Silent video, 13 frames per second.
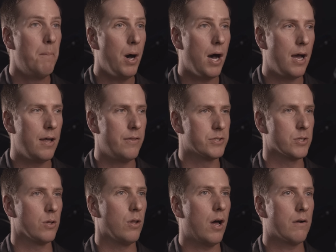but there's
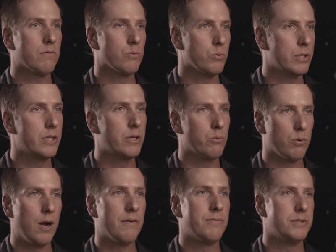a lot of really
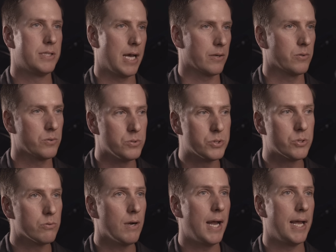rough and technical
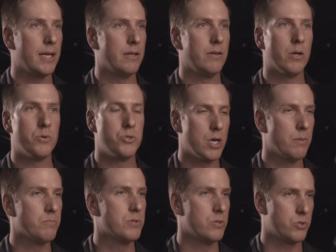terrain,
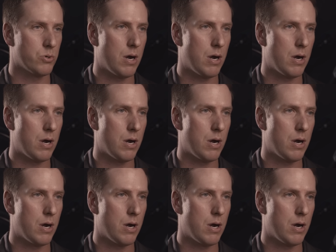jumps and